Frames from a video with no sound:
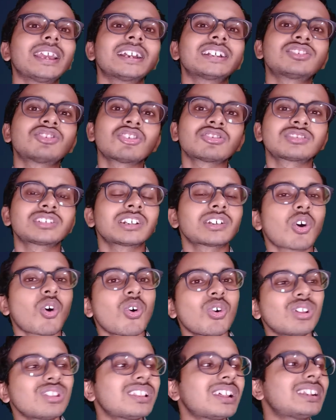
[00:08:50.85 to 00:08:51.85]
exhausted
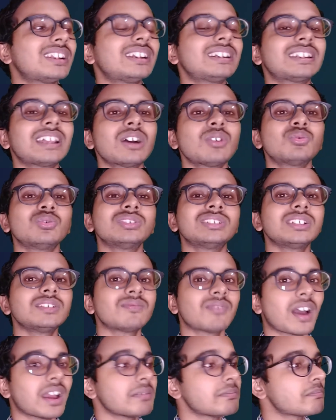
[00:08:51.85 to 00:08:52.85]
all the data
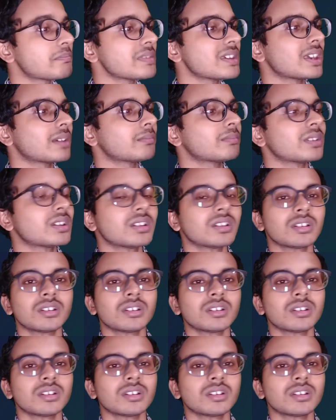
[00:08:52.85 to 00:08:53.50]
within five P M